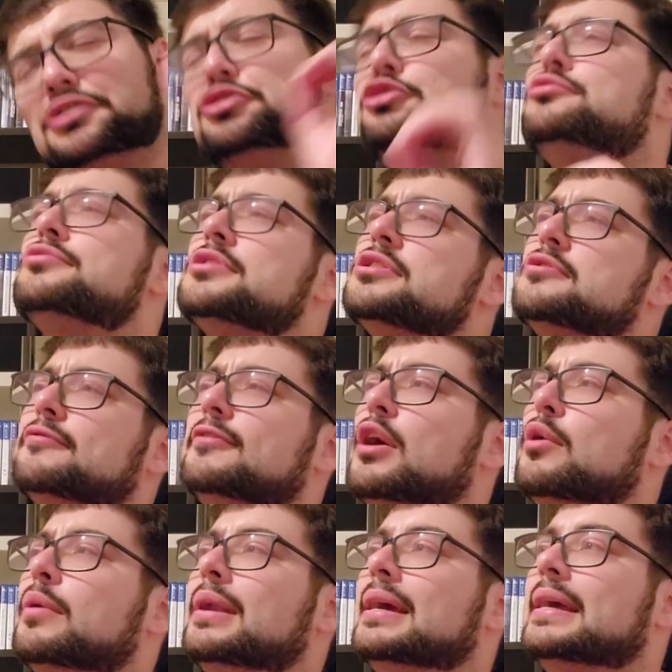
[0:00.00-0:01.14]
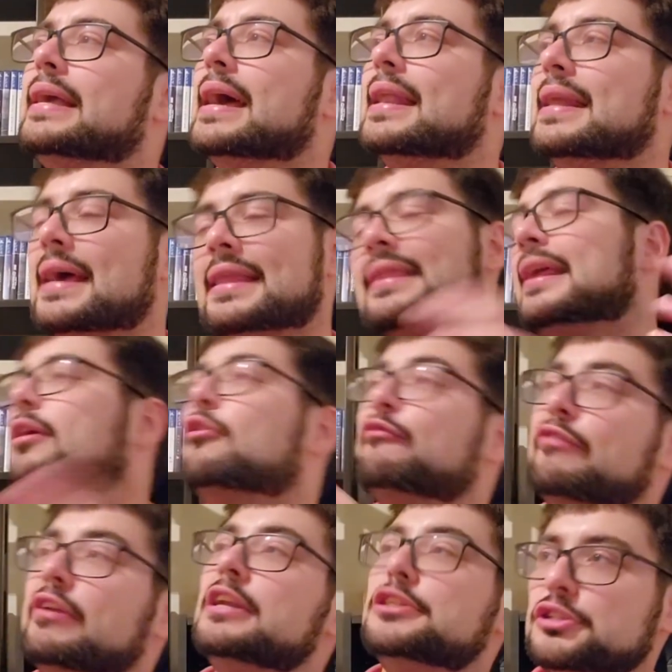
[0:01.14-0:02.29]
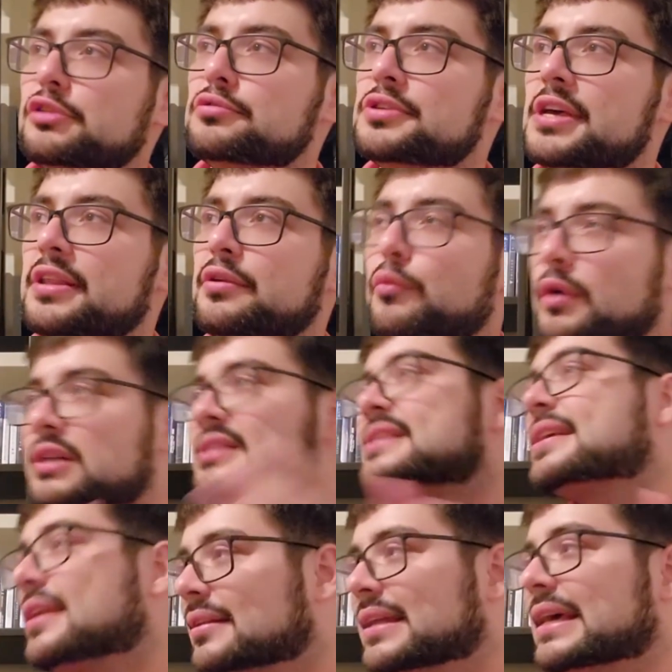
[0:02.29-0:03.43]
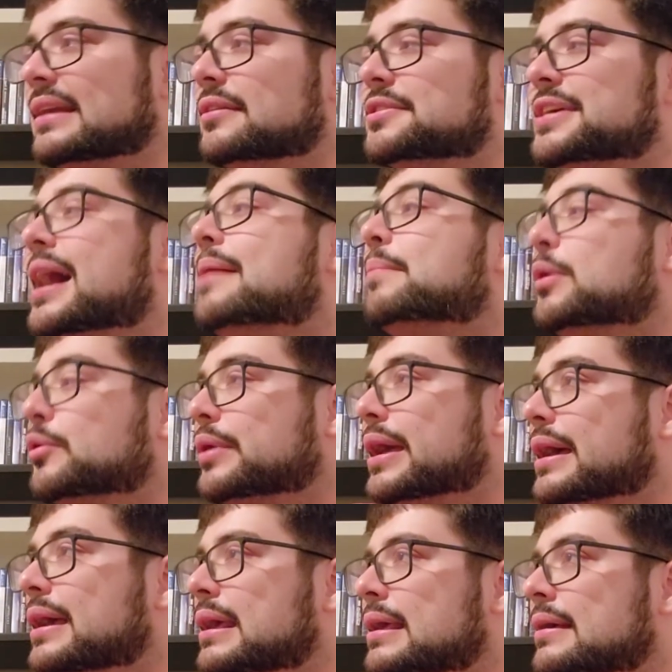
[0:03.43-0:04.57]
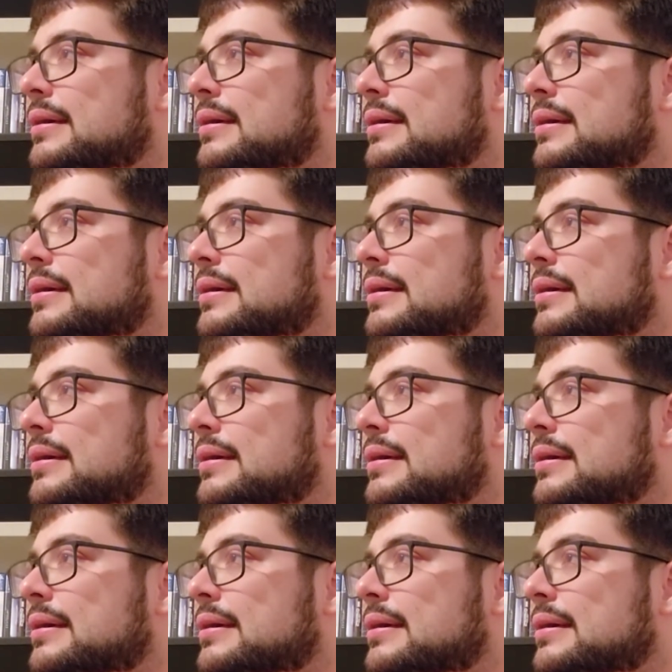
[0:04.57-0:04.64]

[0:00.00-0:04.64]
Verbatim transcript: juices flowing again, and then I'll finish those other ones at a later time, okay?